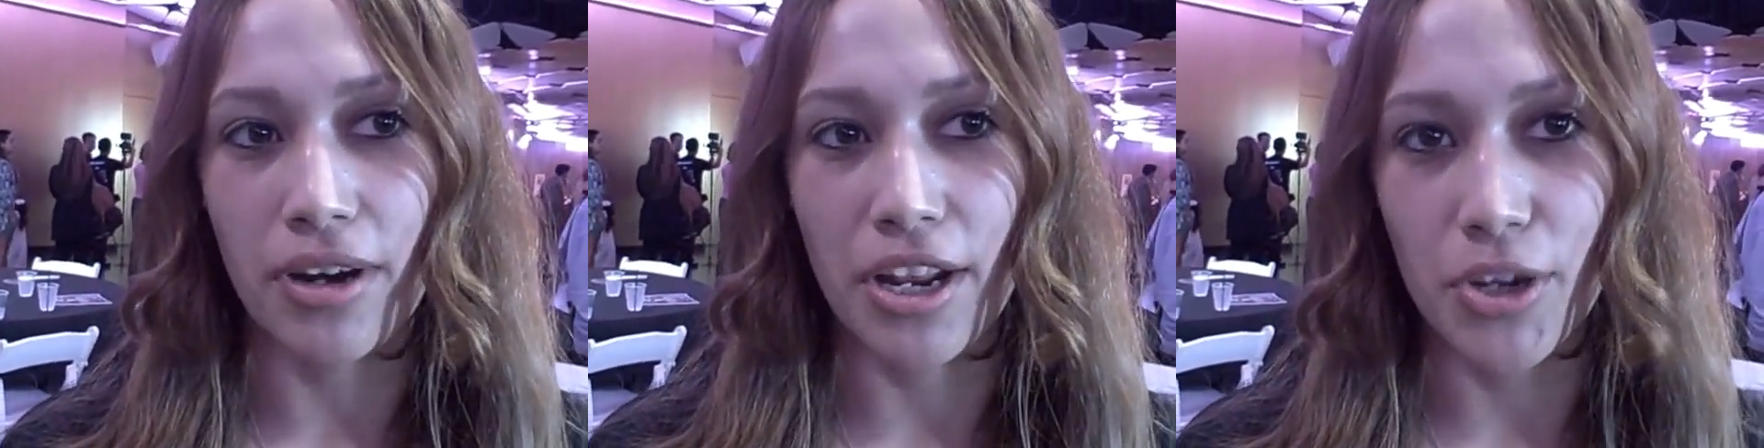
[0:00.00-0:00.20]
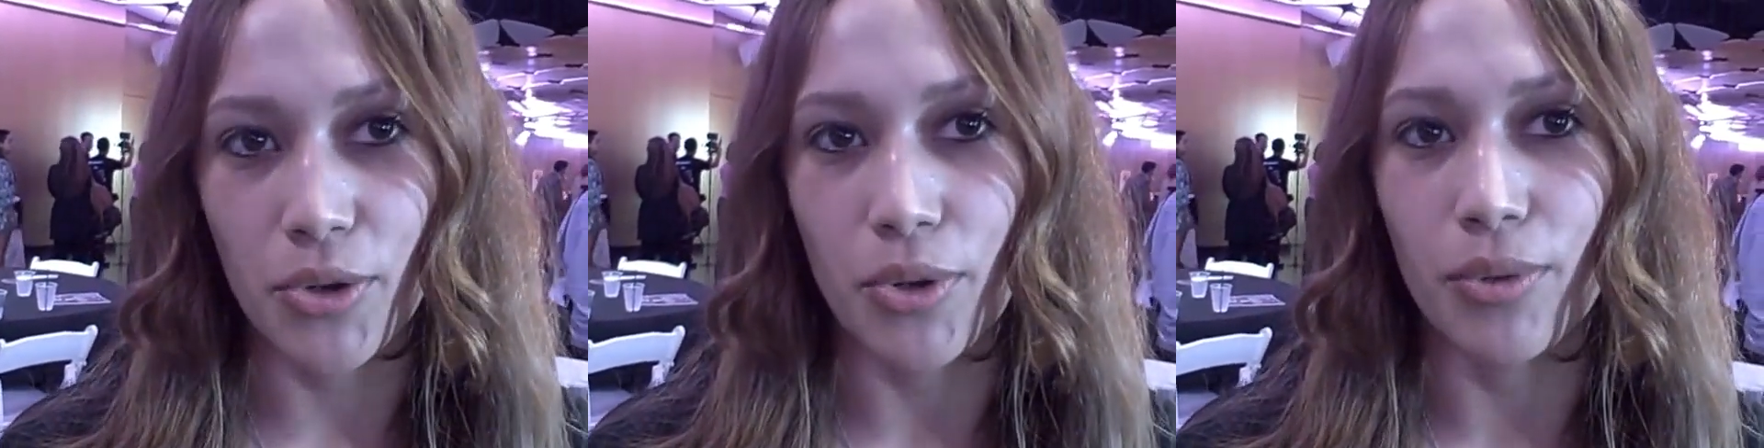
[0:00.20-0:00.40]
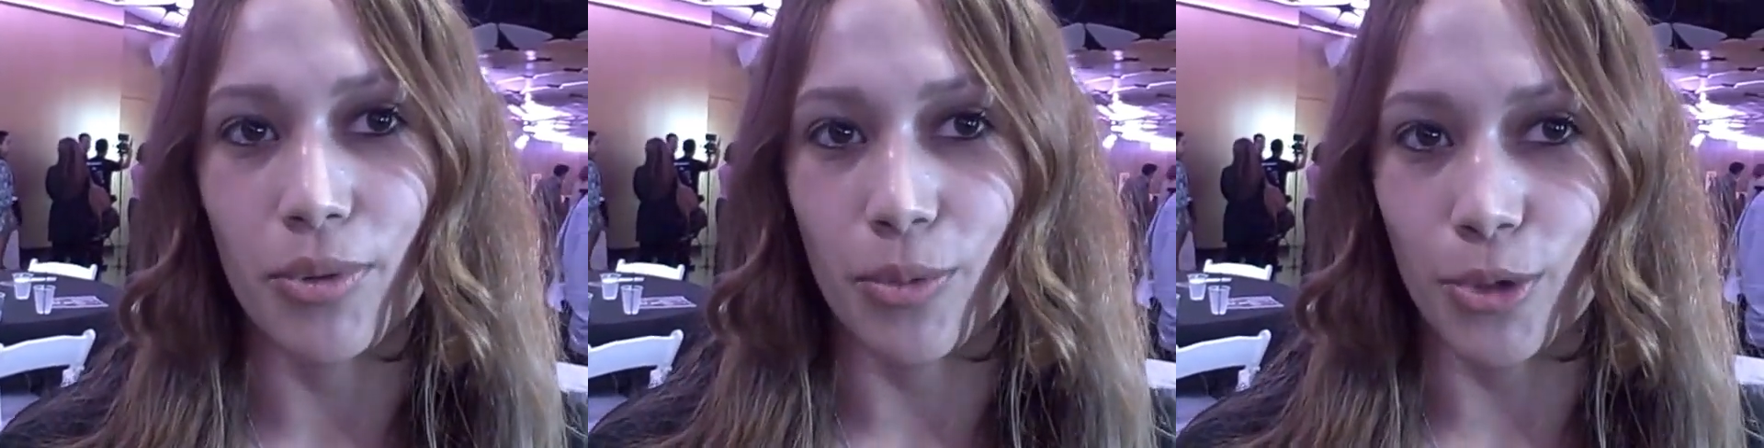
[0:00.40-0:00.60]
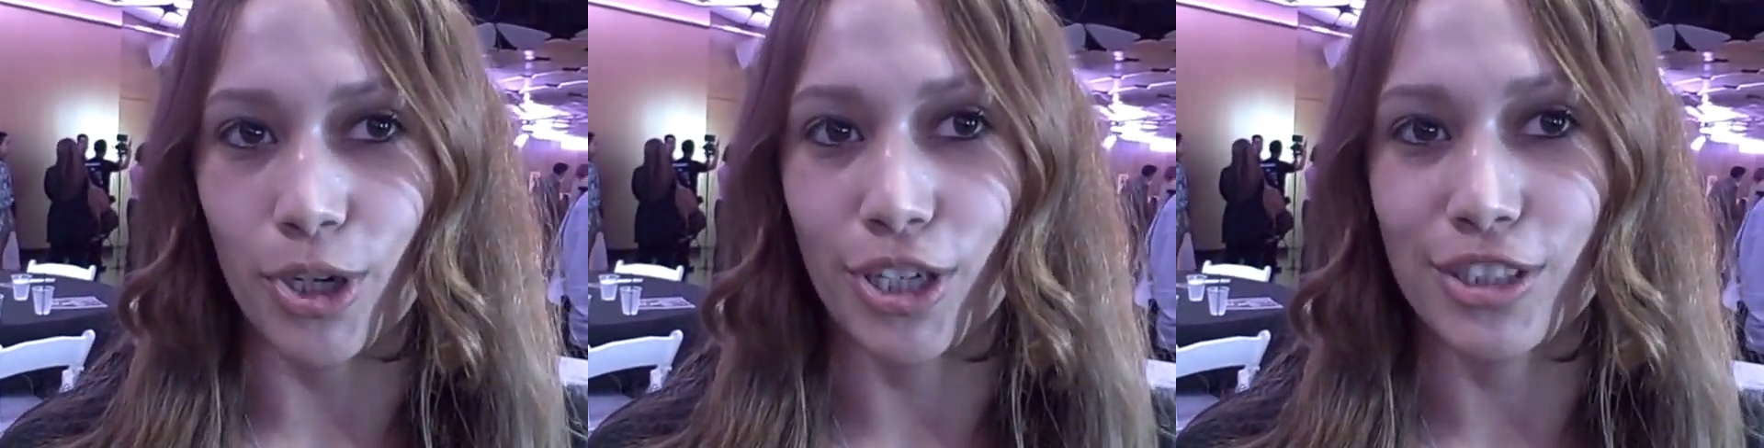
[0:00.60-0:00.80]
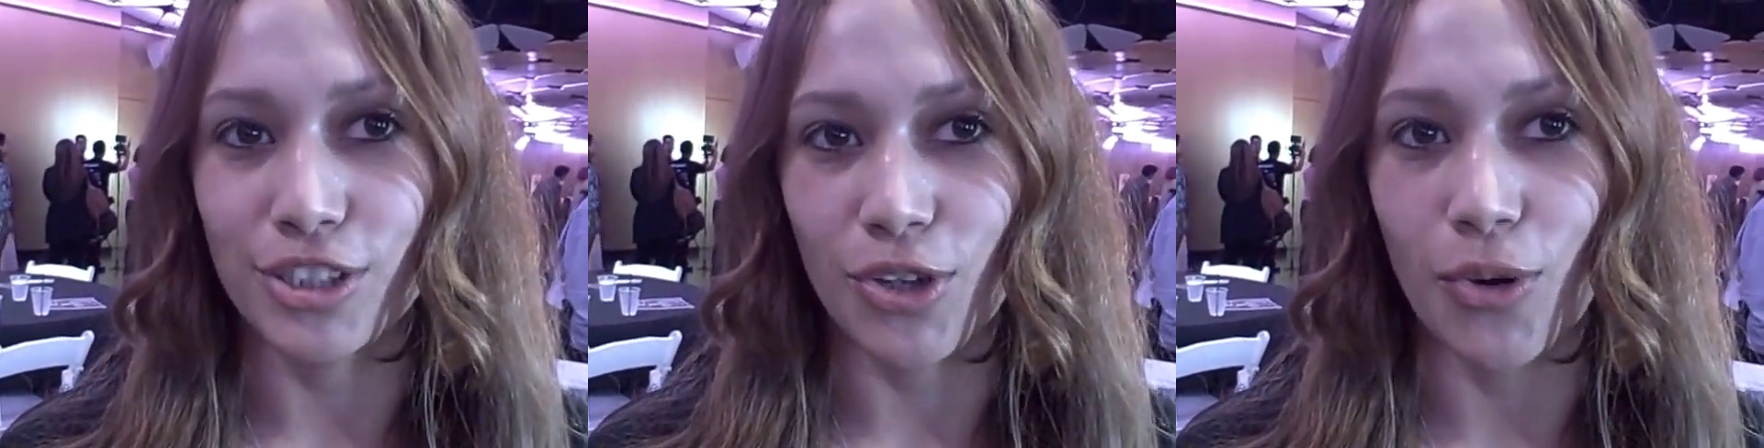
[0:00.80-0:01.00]
and I knew it would
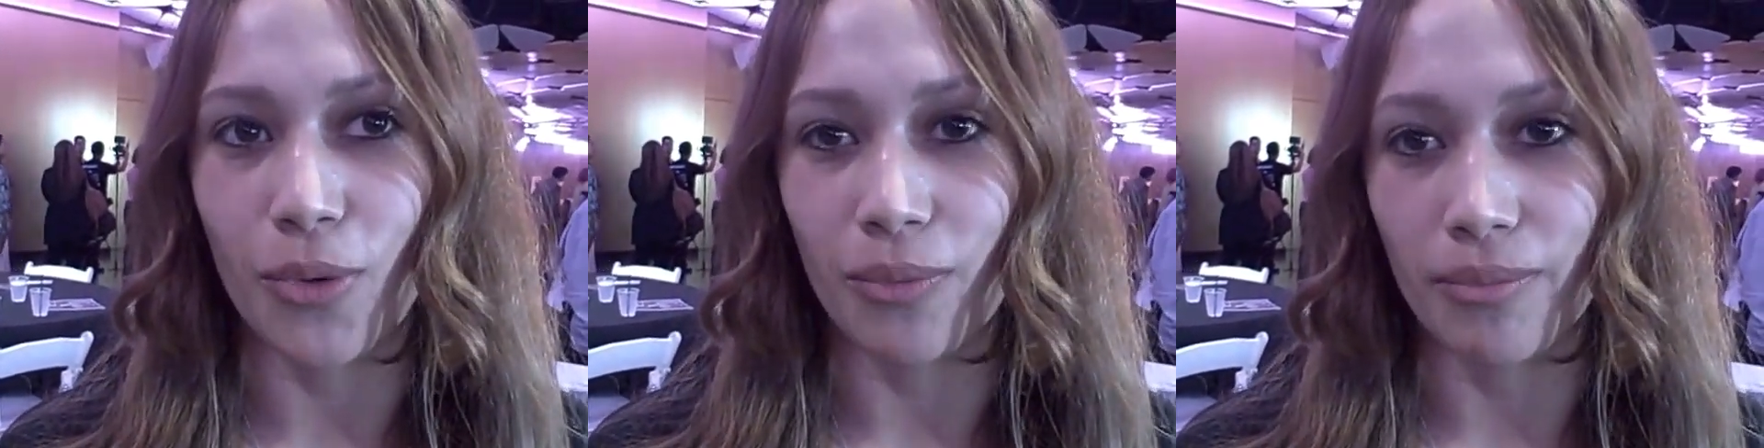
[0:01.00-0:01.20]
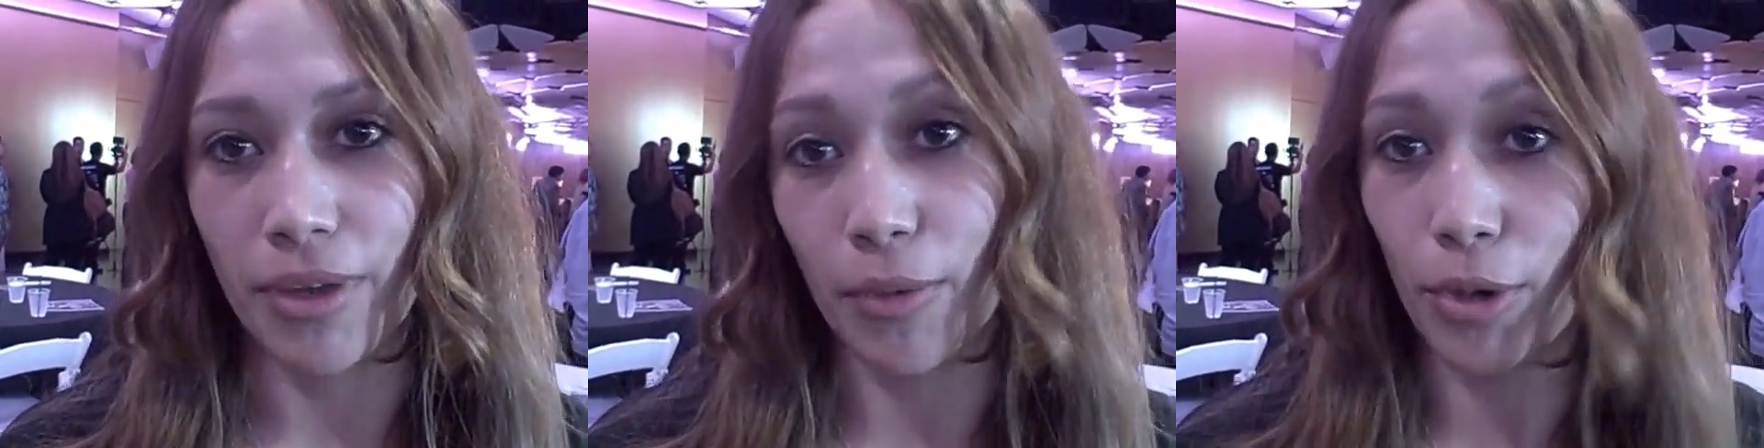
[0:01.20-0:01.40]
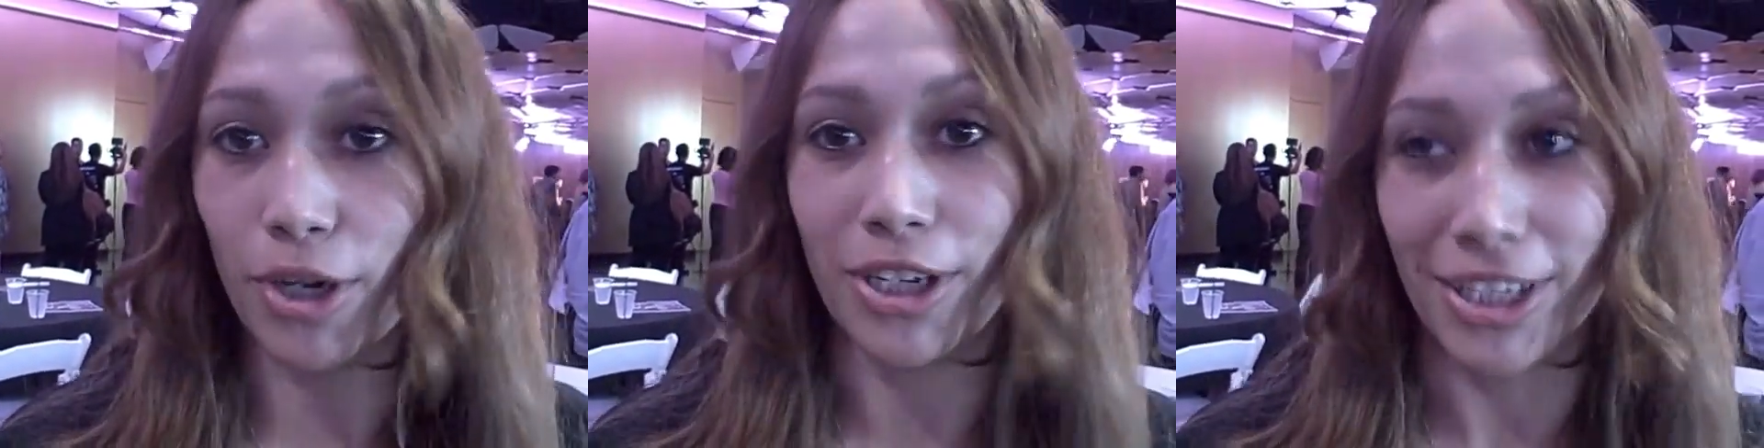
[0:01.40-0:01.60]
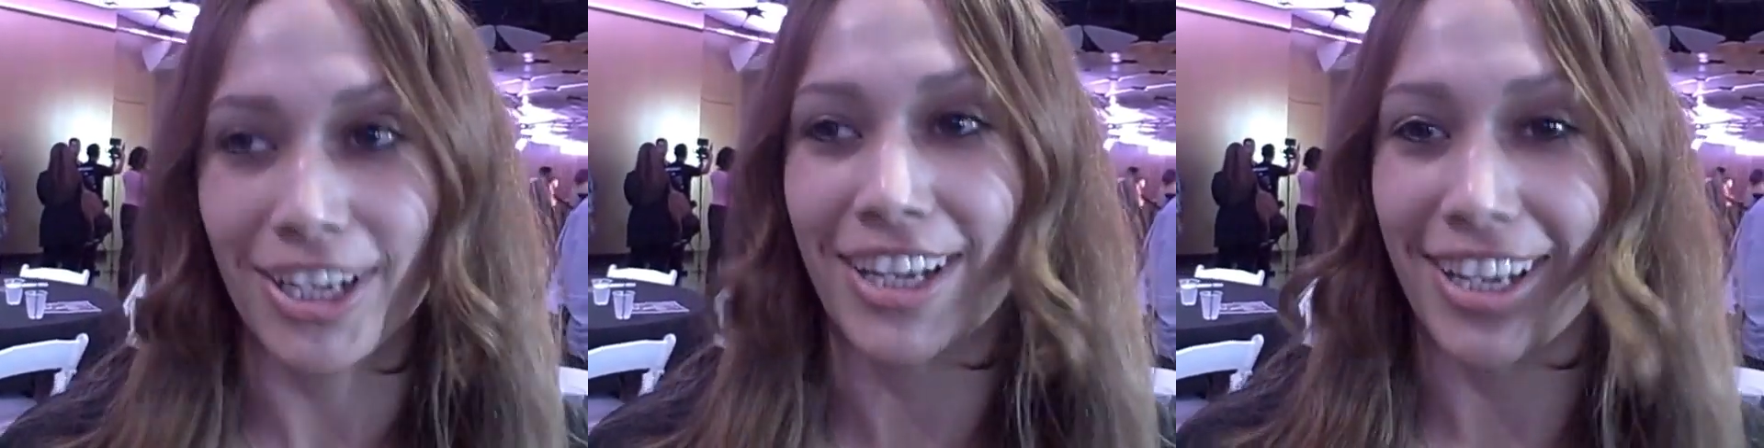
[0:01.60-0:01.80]
work, so it worked.